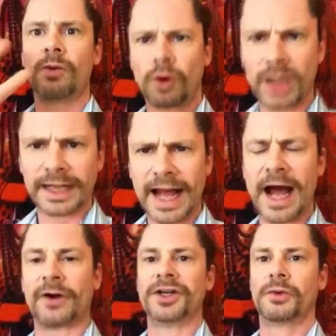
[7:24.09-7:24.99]
work it
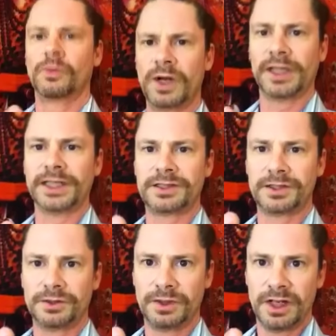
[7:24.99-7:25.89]
out, or you were willing
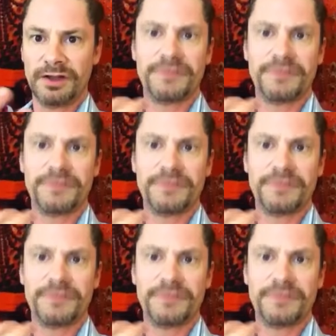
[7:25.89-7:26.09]
to